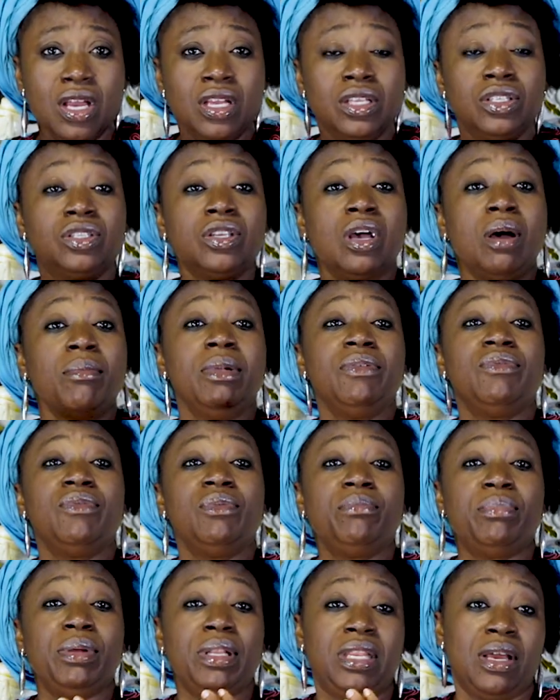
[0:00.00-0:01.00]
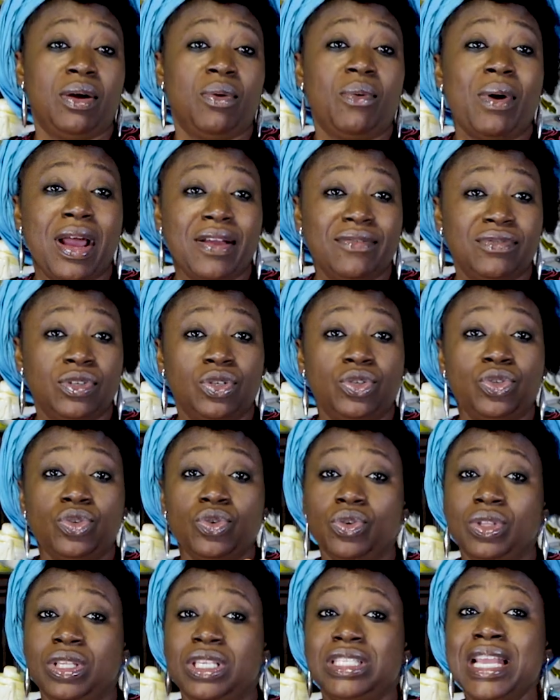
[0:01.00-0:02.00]
Some even beat their wives. The
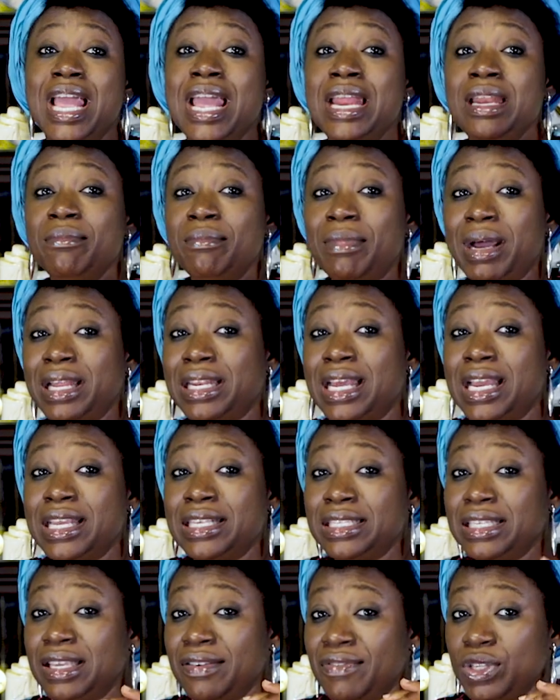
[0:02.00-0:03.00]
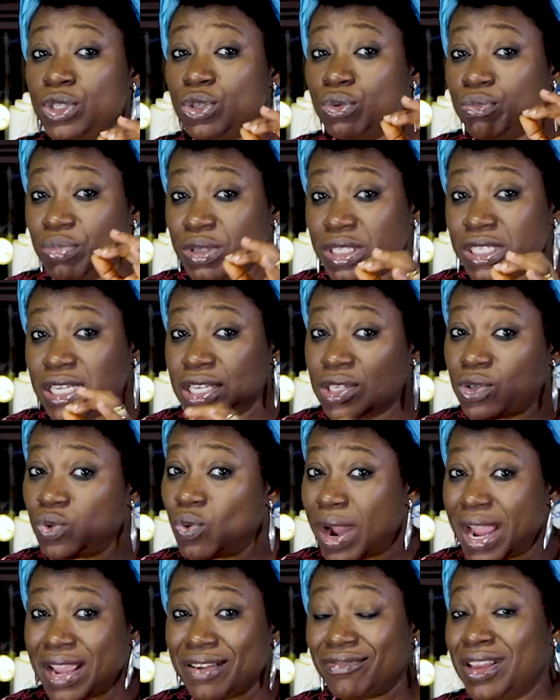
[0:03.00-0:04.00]
truth is, any man that is given to beating his
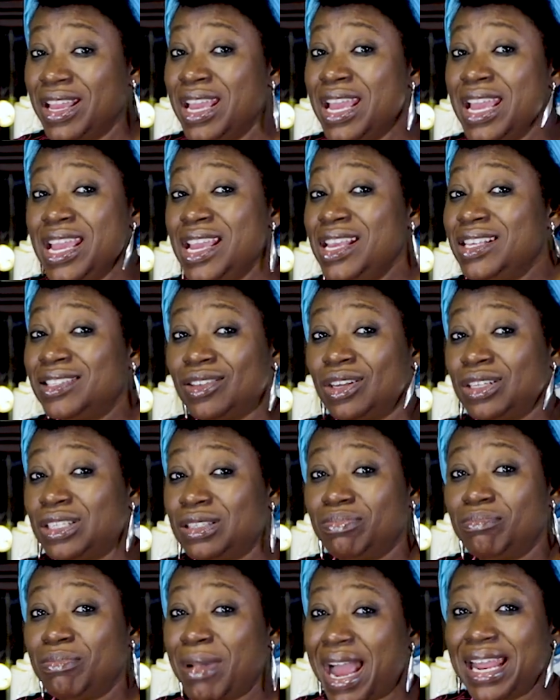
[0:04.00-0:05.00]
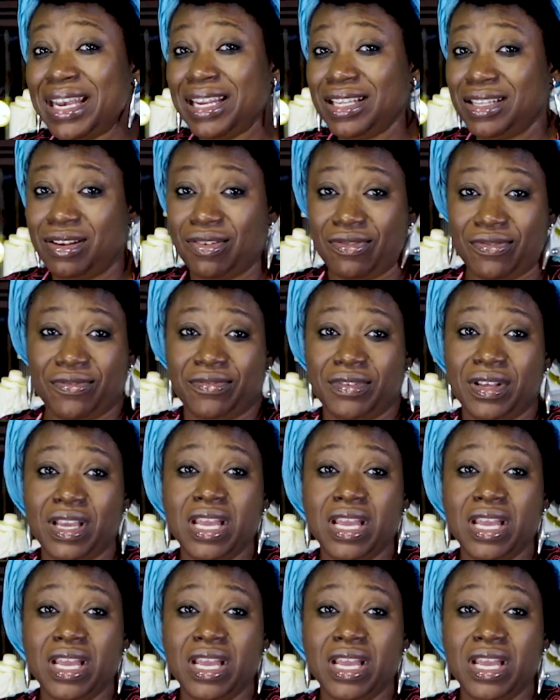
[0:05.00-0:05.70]
wife is not man enough.